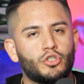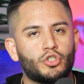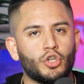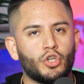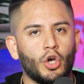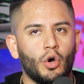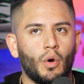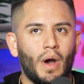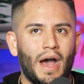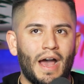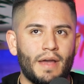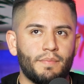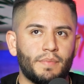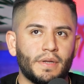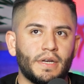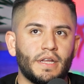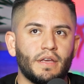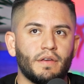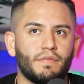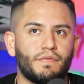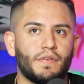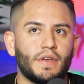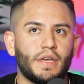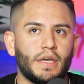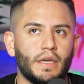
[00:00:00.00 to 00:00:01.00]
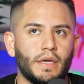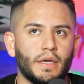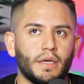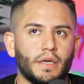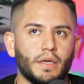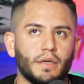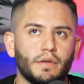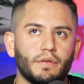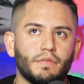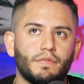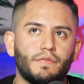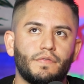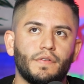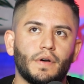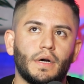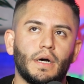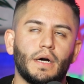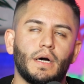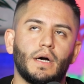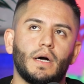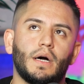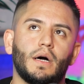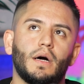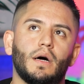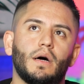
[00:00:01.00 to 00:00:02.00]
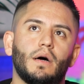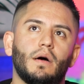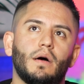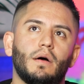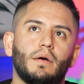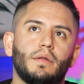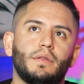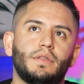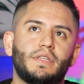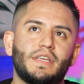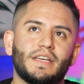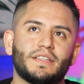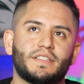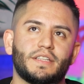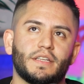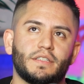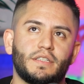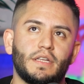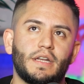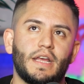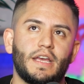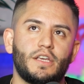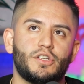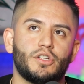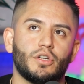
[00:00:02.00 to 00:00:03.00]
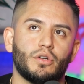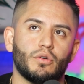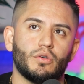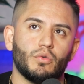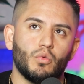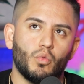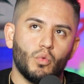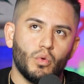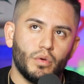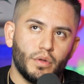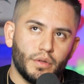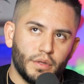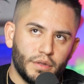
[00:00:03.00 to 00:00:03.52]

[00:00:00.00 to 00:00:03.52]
So I believe if the assassination